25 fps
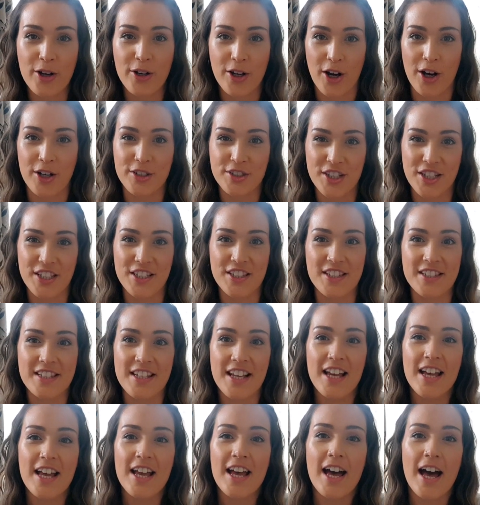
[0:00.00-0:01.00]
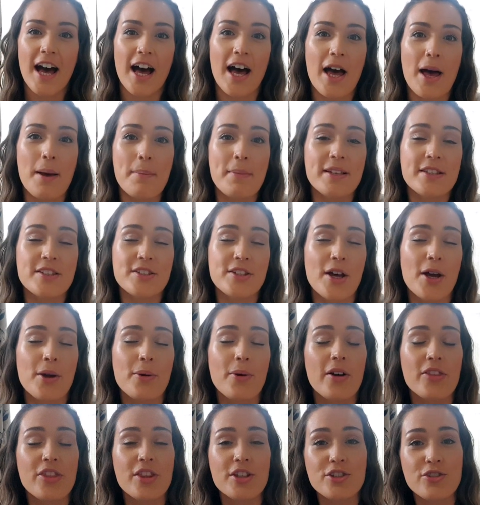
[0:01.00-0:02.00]
Gardens.
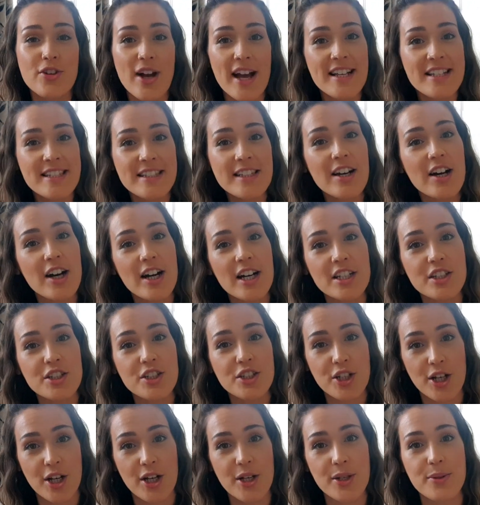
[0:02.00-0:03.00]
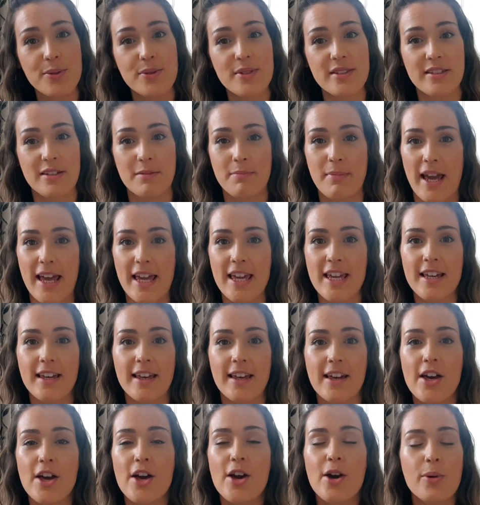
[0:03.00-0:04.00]
So the dress that I chose to make
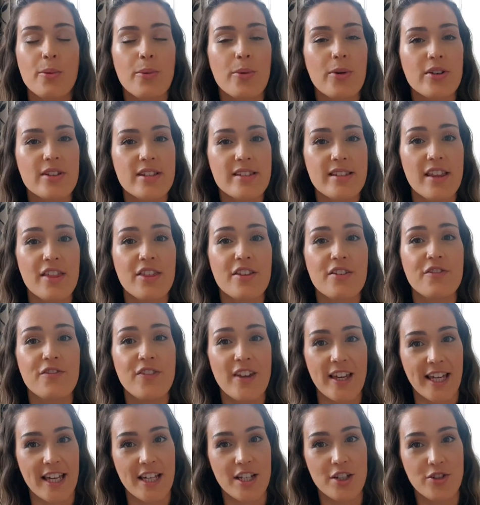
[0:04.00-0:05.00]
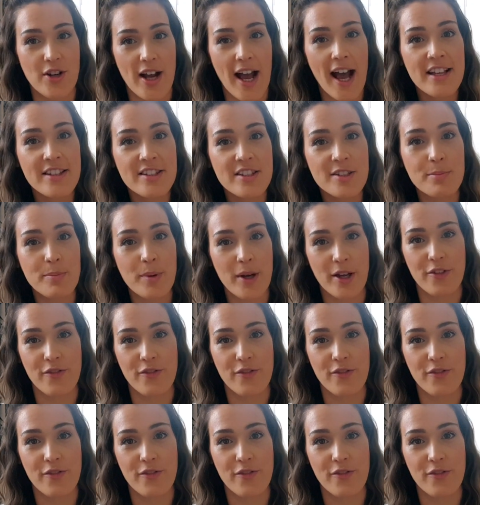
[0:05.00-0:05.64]
was the Vicki Dress by